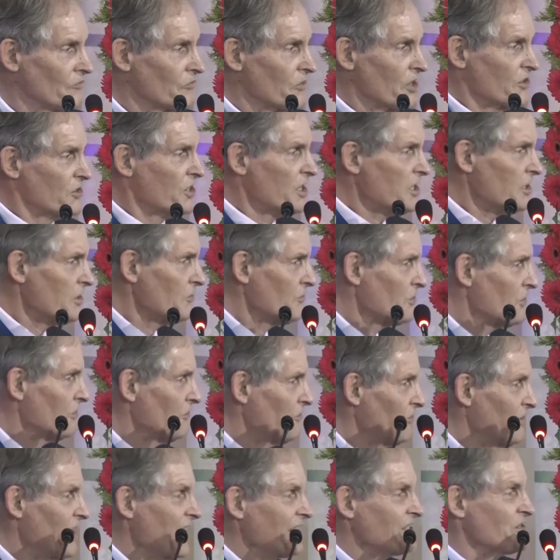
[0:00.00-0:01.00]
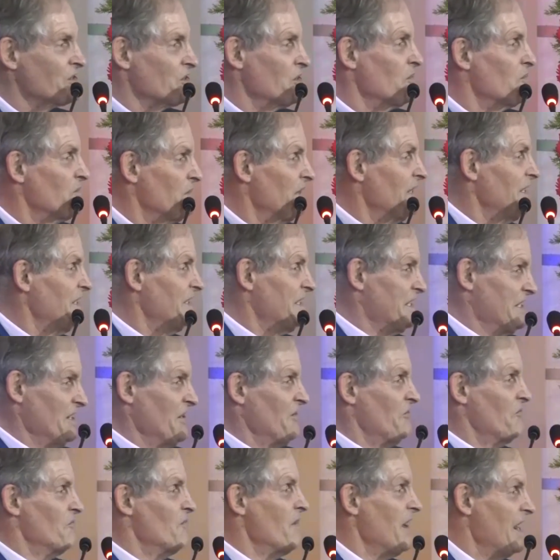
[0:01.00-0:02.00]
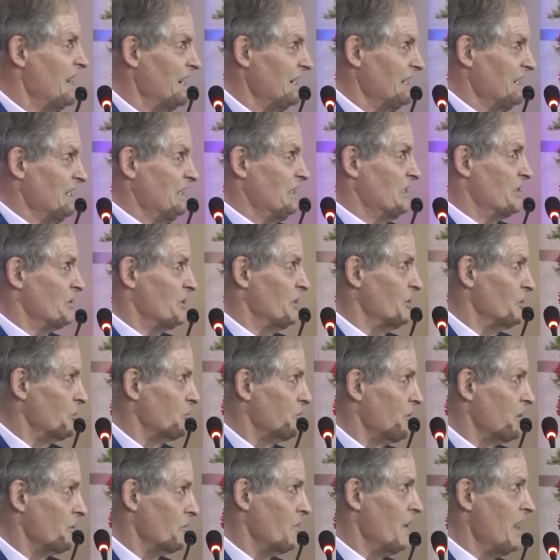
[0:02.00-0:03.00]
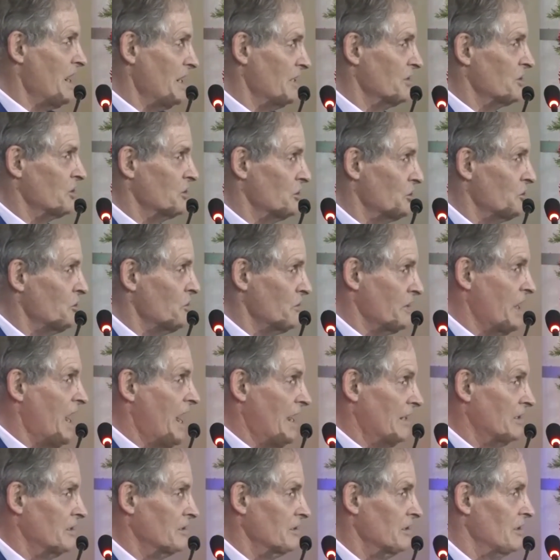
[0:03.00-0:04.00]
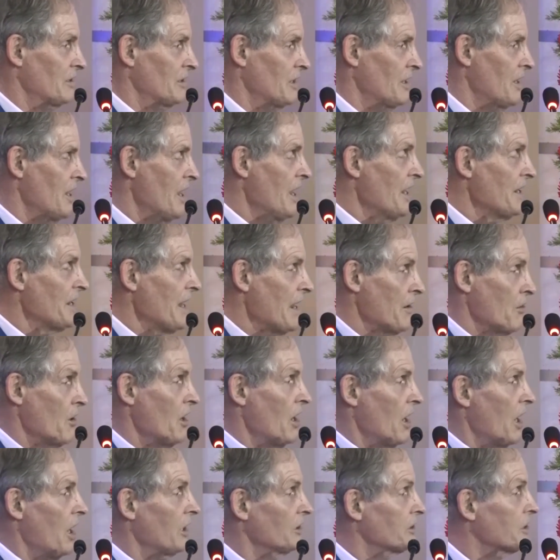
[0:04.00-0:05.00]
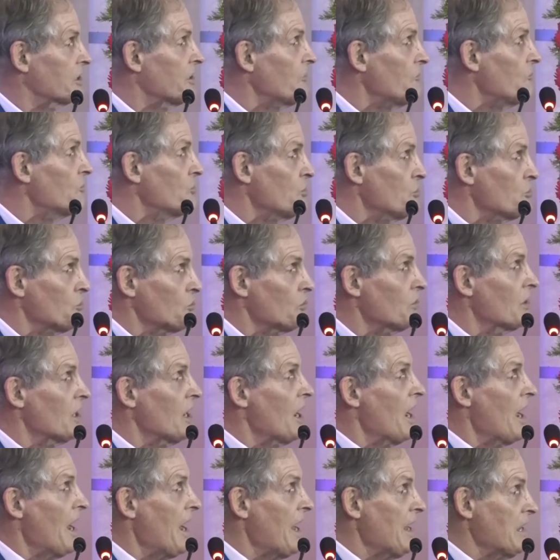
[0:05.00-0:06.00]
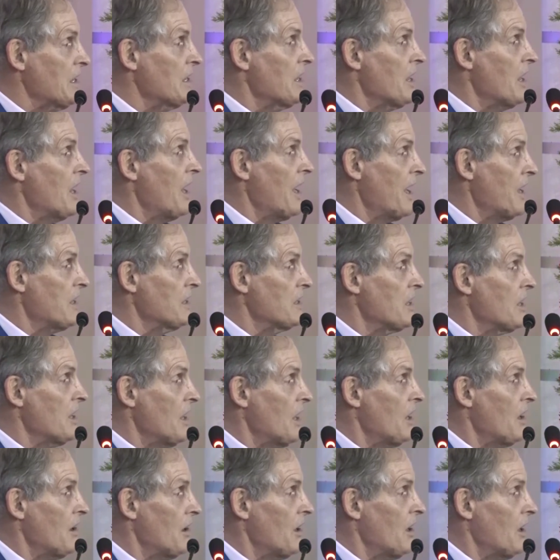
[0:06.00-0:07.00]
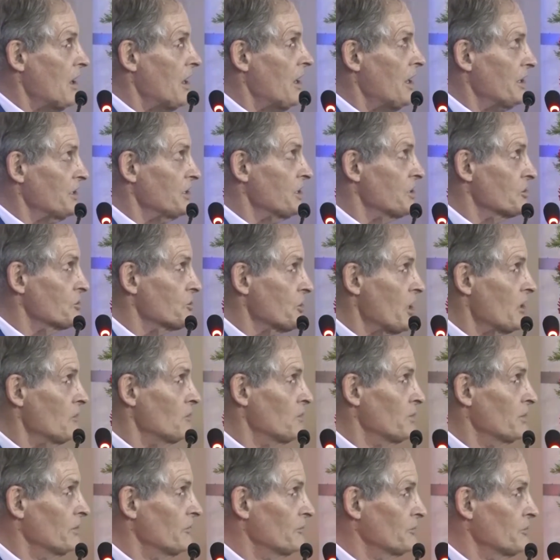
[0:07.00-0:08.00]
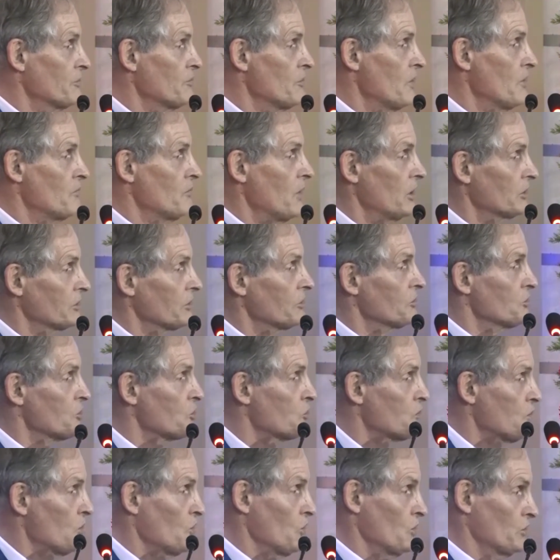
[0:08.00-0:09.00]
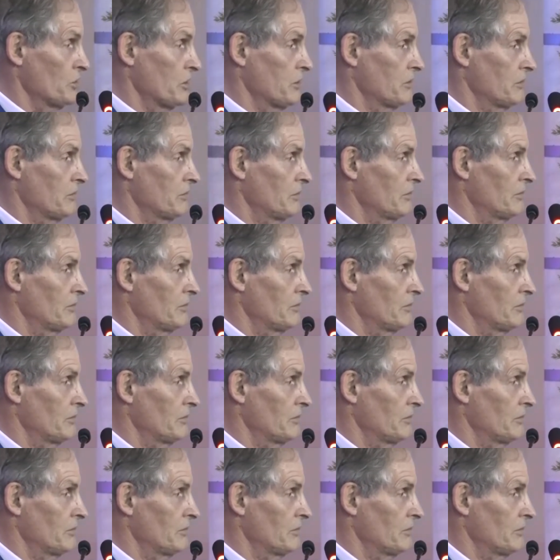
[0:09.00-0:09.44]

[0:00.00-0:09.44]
Think of the flexibility of mind that's required to do that. Now, I'll give you an example from a modern sport.